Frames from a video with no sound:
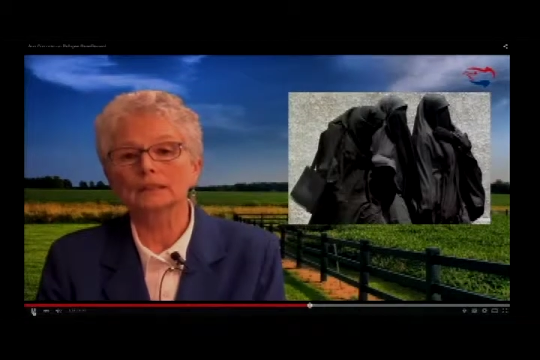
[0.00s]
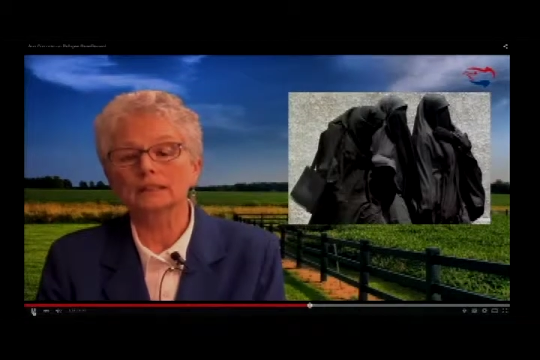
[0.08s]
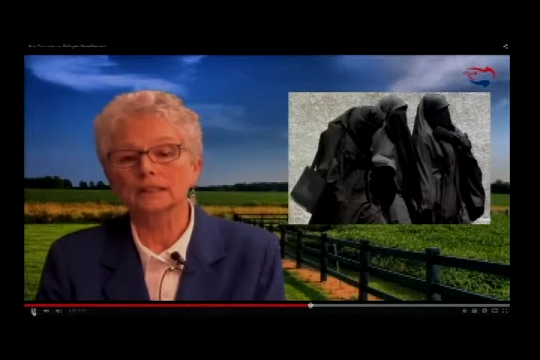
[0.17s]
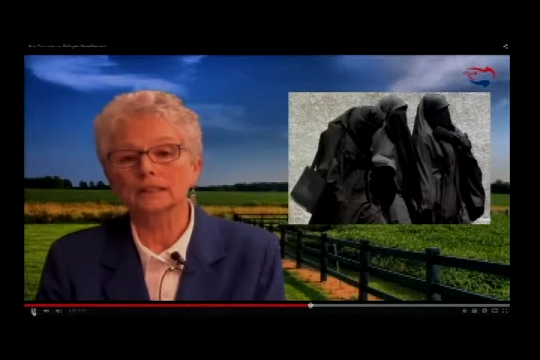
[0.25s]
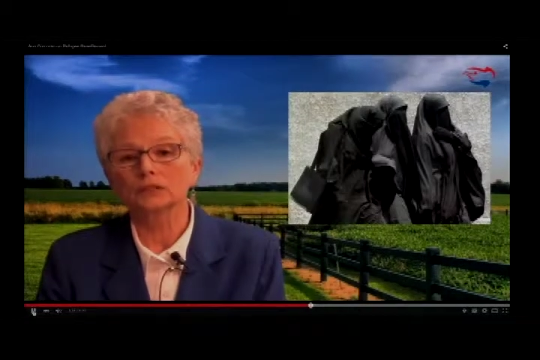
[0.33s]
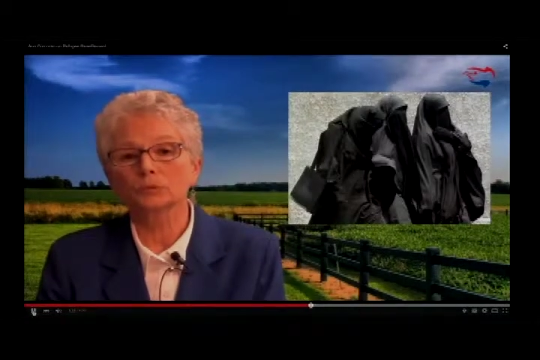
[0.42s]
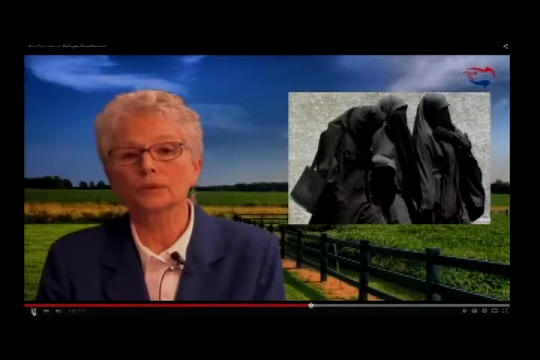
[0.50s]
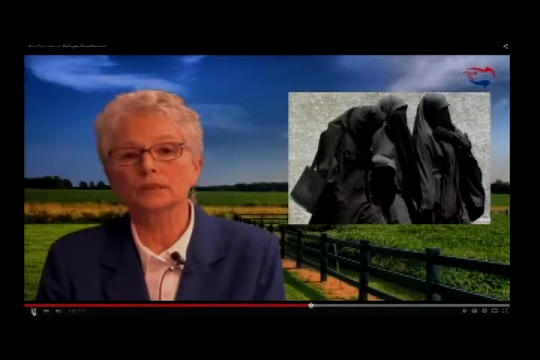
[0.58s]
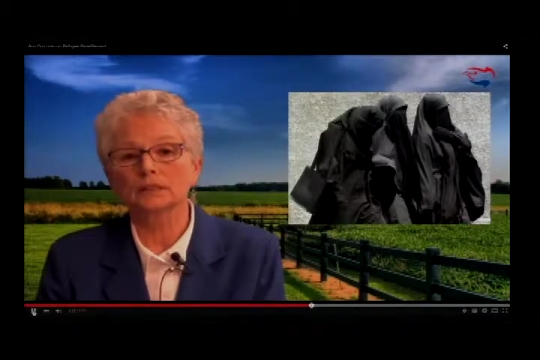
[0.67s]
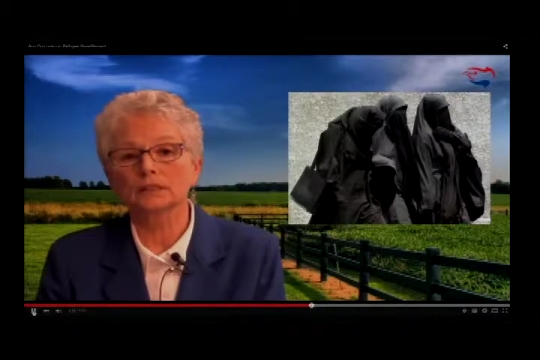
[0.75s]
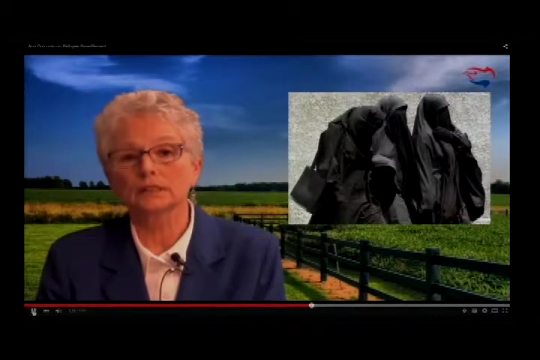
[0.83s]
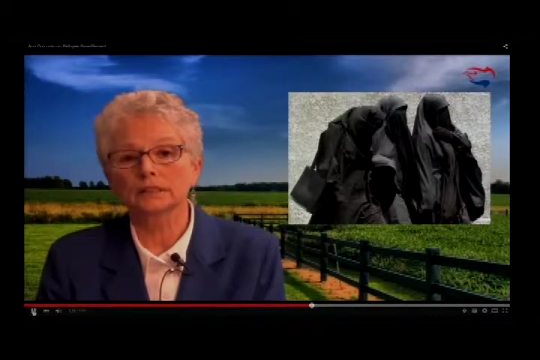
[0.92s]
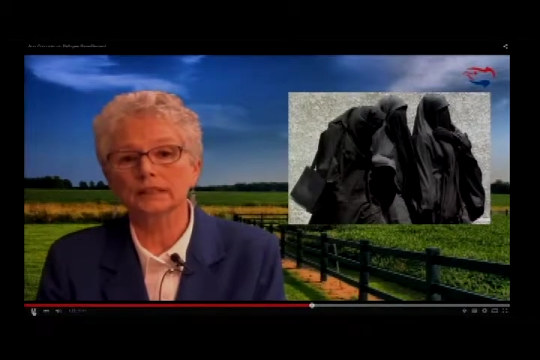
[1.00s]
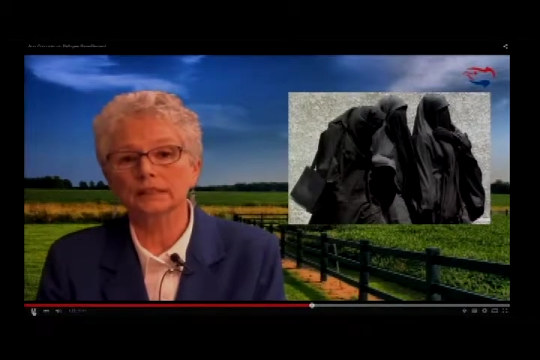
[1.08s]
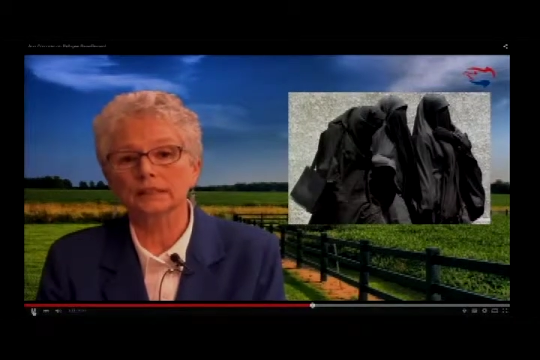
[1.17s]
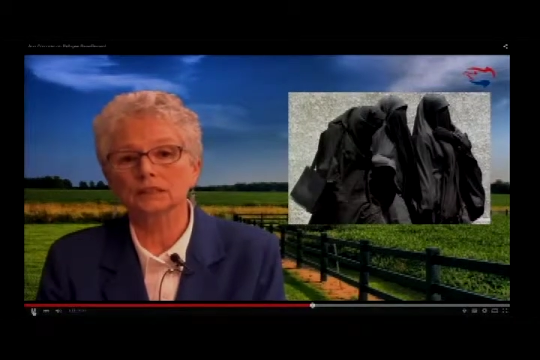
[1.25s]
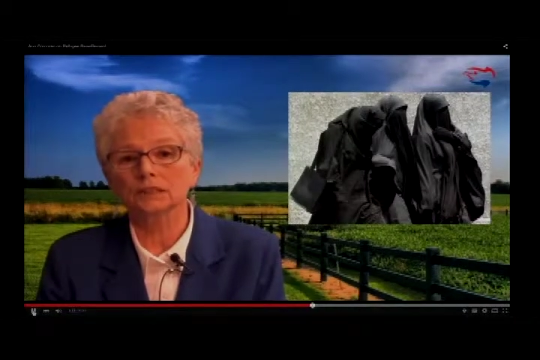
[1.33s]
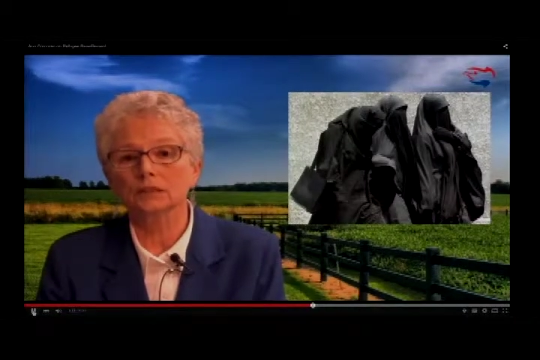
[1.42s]
cities within
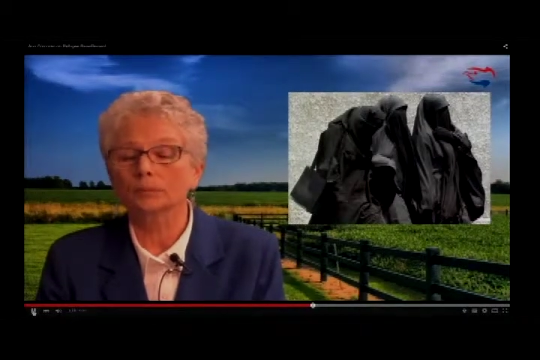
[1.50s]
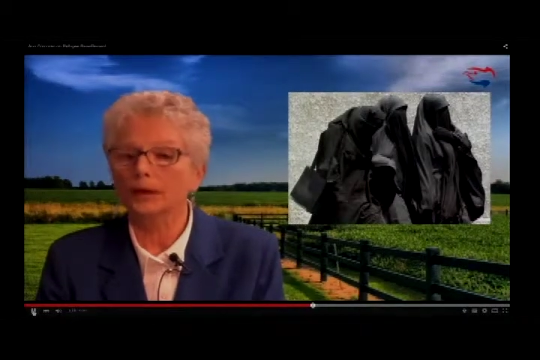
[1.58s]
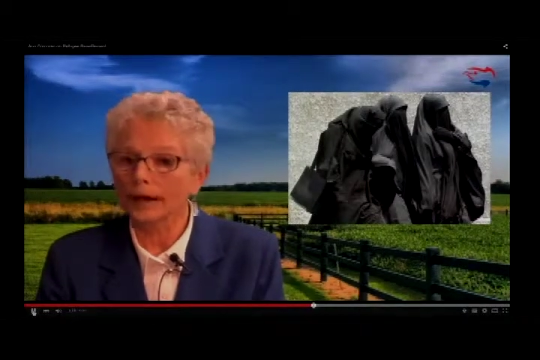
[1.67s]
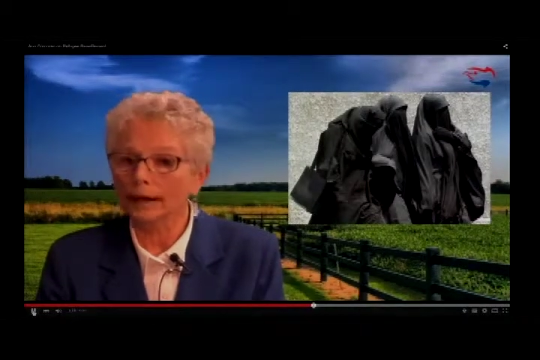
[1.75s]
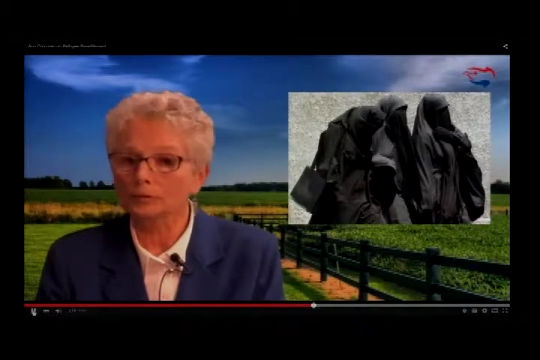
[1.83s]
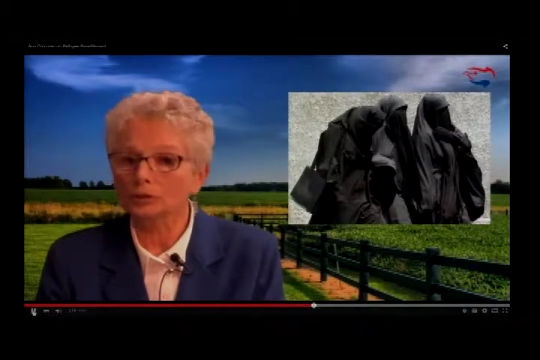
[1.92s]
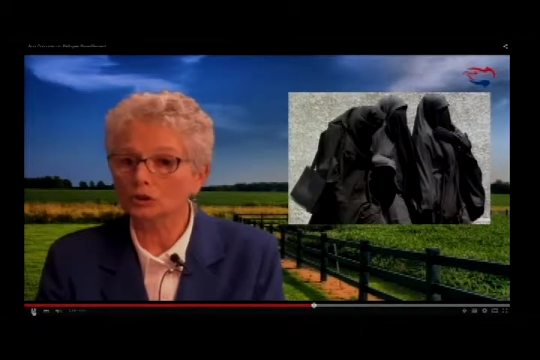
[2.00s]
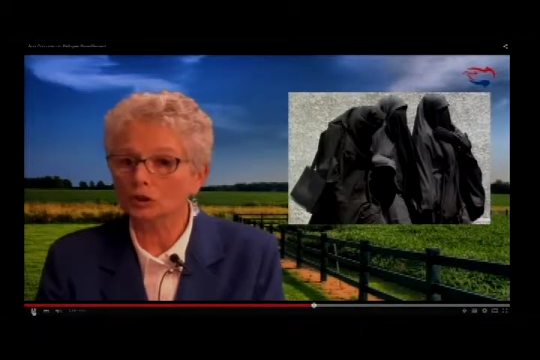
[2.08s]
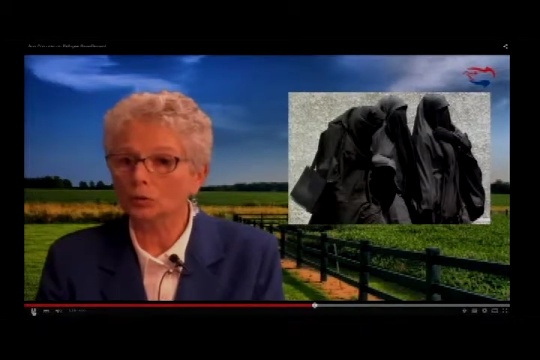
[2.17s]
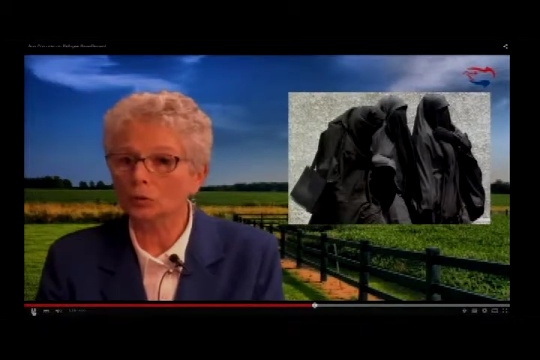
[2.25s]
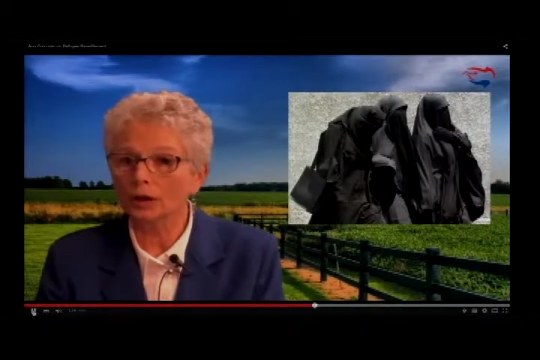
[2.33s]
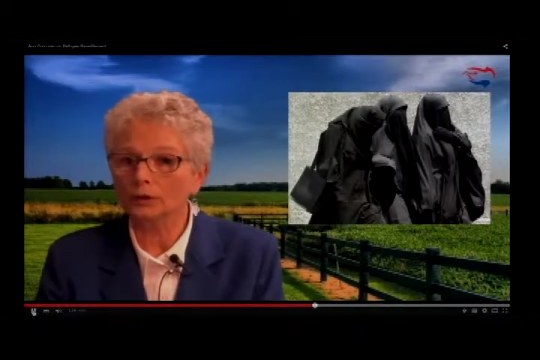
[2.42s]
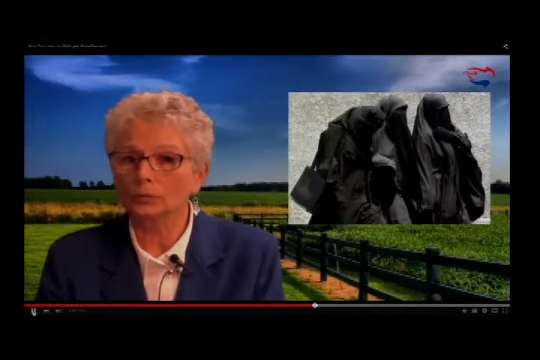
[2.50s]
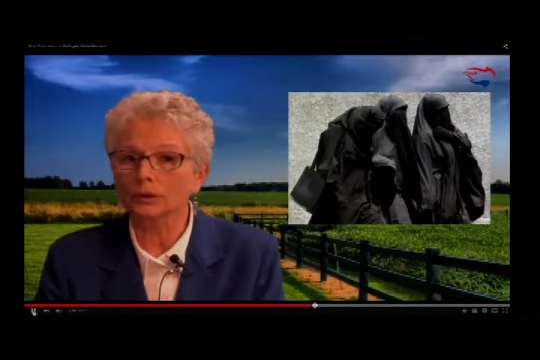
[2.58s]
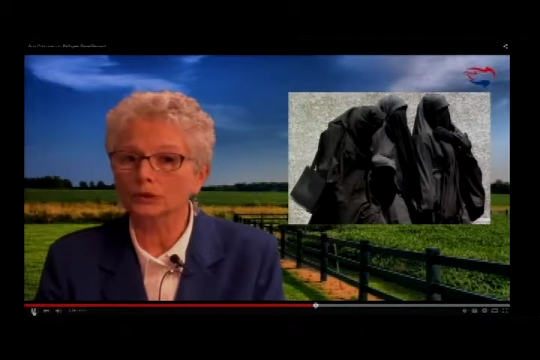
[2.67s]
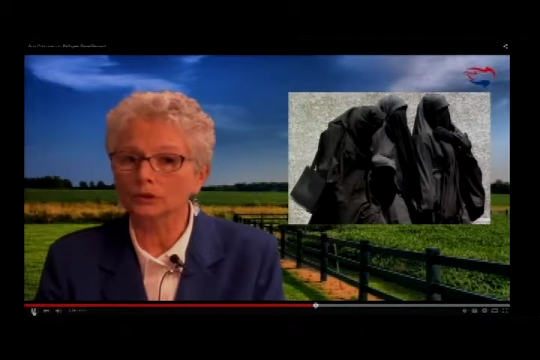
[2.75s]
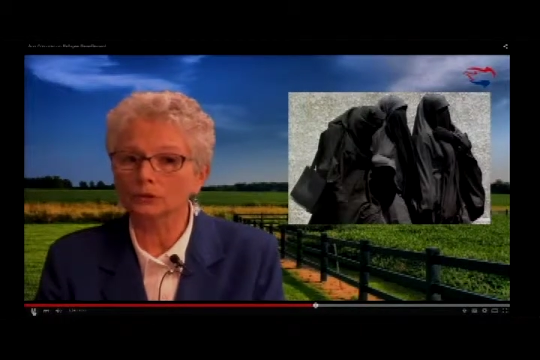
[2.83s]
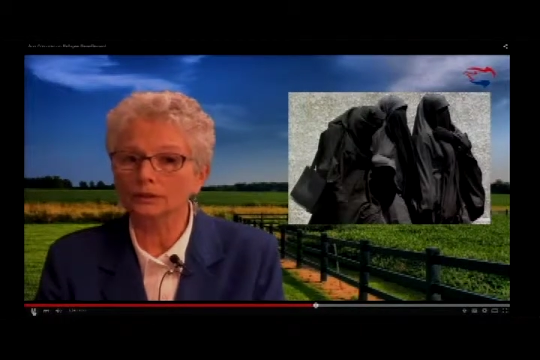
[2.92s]
cities. Perhaps you know one where
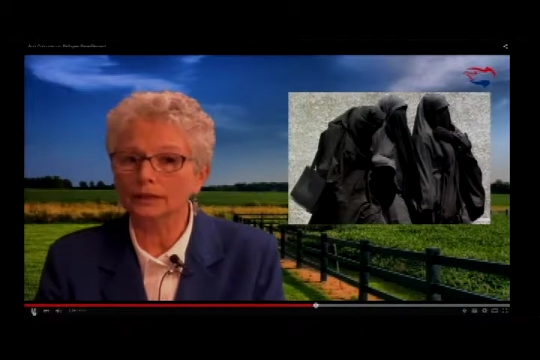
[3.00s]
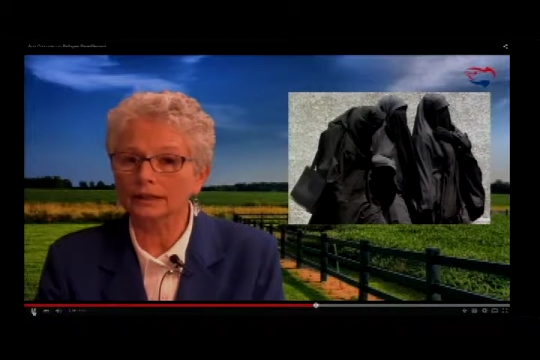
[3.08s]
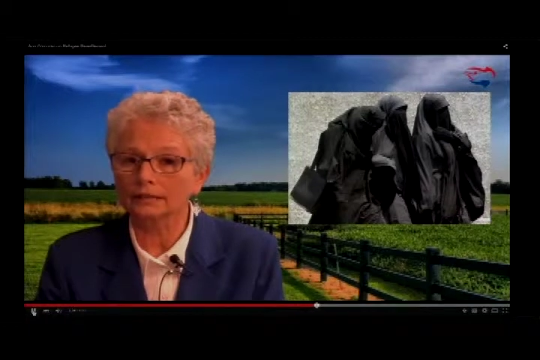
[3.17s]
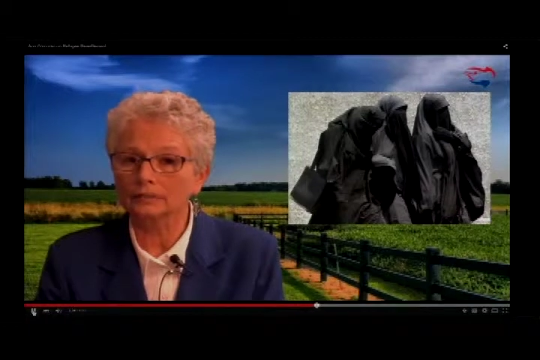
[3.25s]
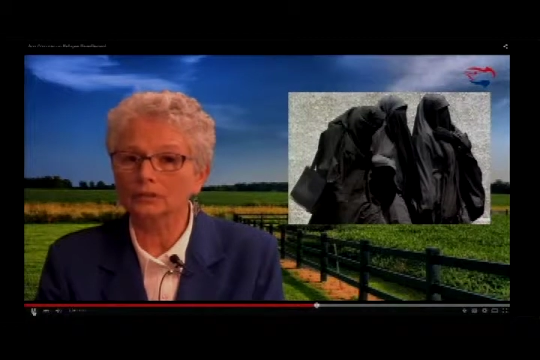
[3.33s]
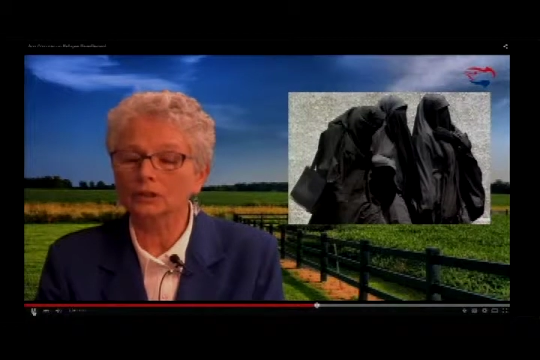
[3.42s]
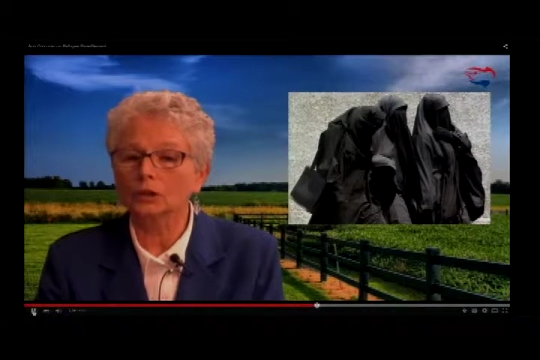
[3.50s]
you live,